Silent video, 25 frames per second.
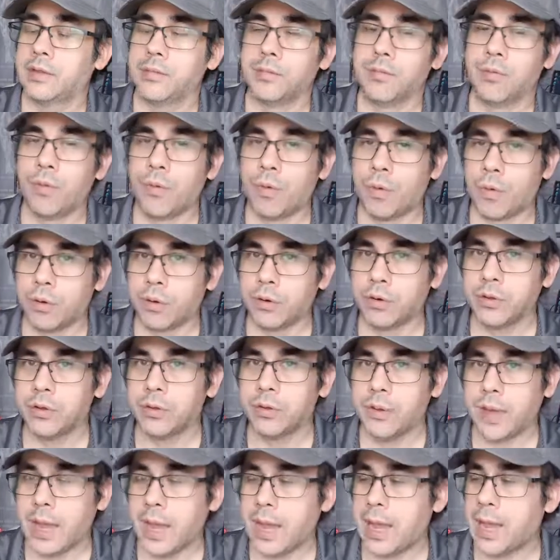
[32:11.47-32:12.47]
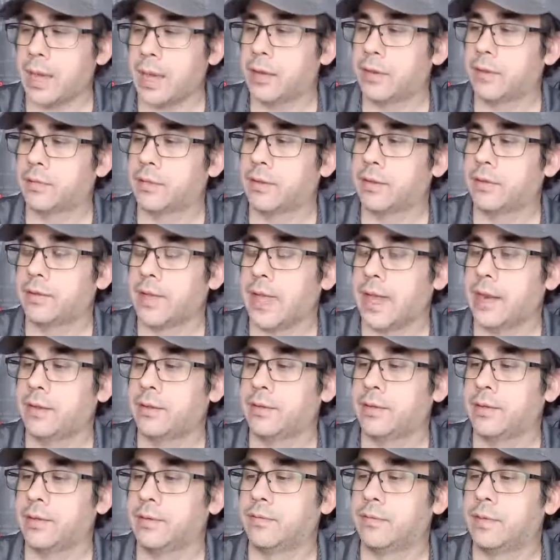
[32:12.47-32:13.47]
The more you add of this
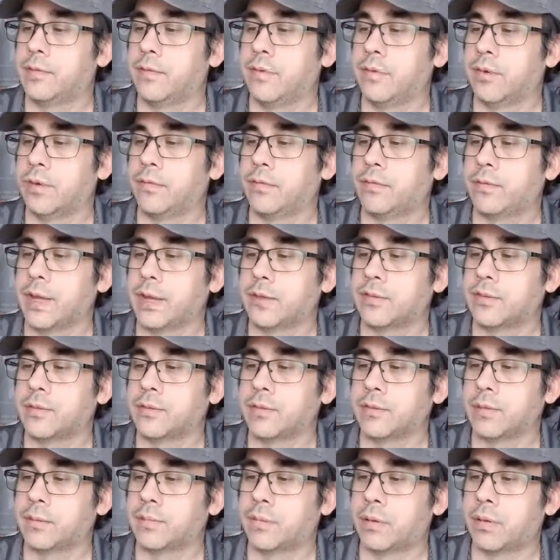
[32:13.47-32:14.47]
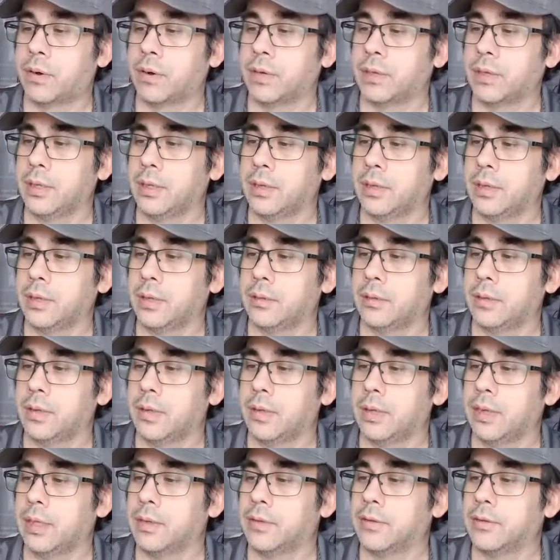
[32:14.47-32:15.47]
additive, the more flexible the part
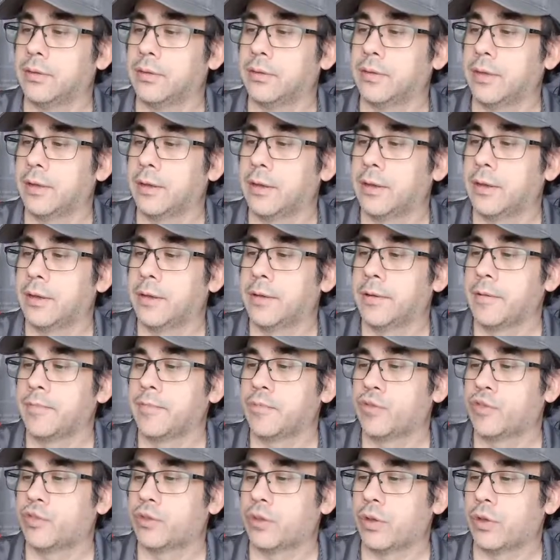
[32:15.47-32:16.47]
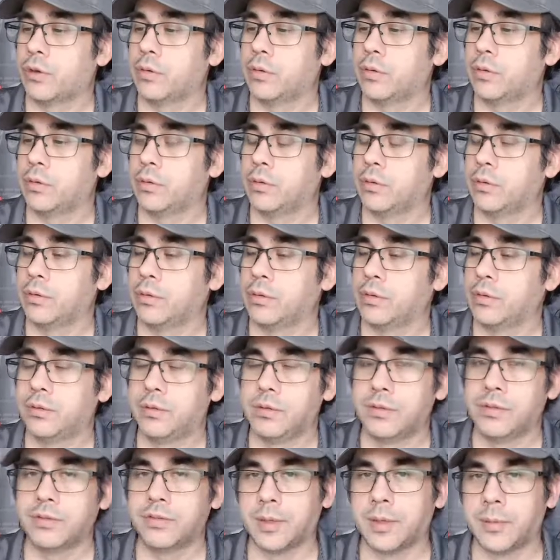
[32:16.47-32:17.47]
is. So to
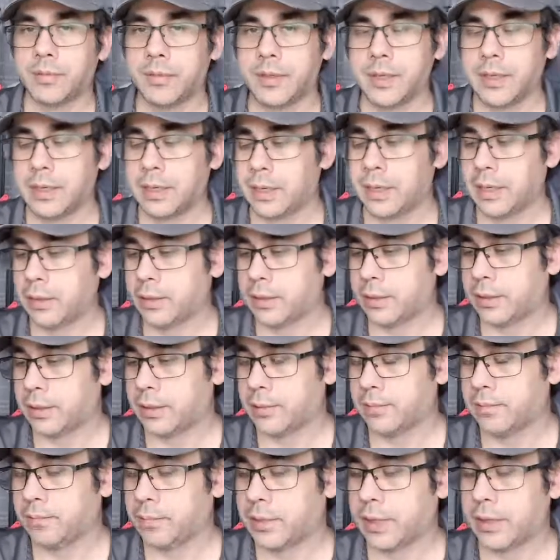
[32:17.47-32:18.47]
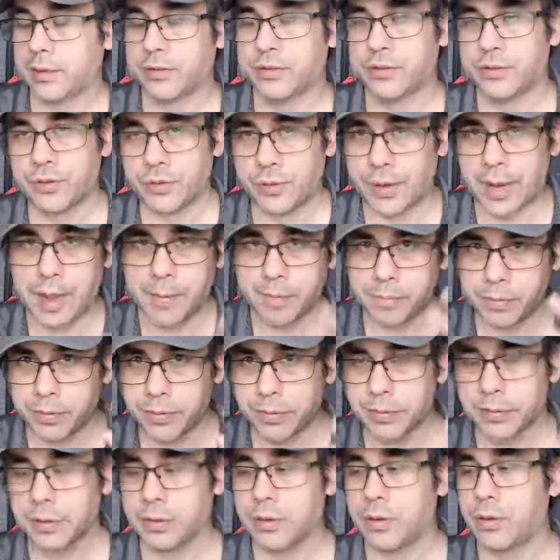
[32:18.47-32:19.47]
do something like a strap
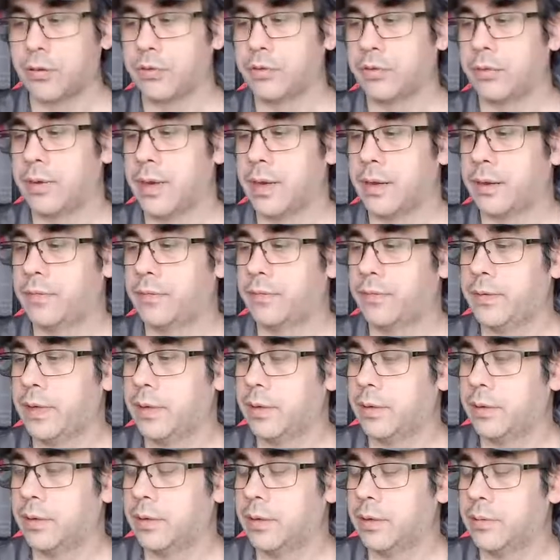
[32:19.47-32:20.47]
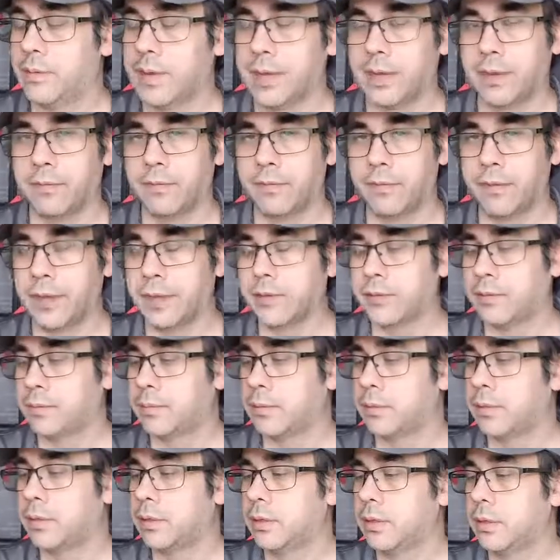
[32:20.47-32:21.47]
goes around a figure and make it
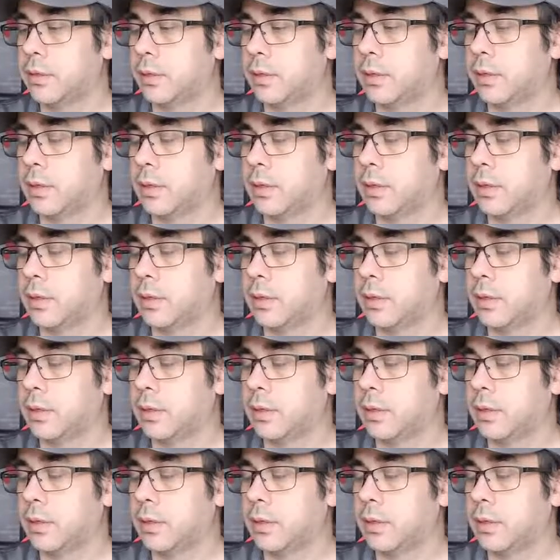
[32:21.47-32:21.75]
flexible,